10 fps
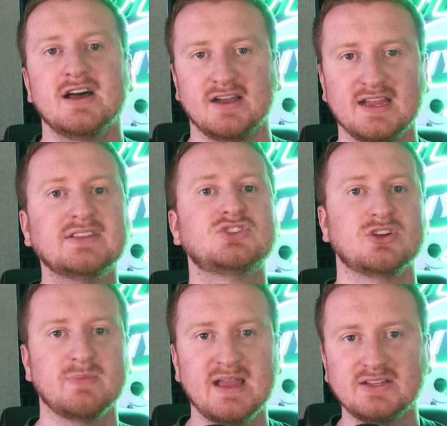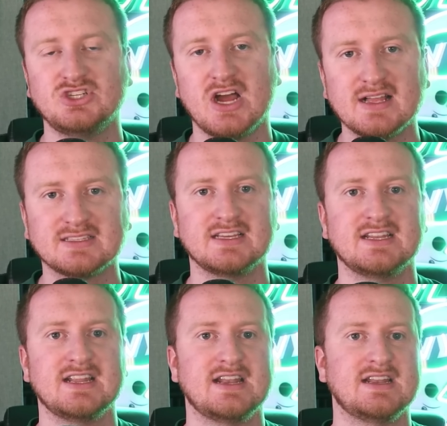against Jermaine
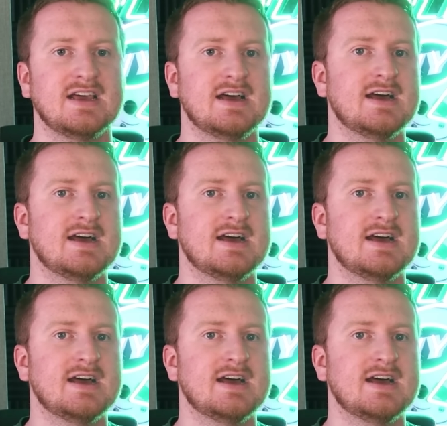Johnson and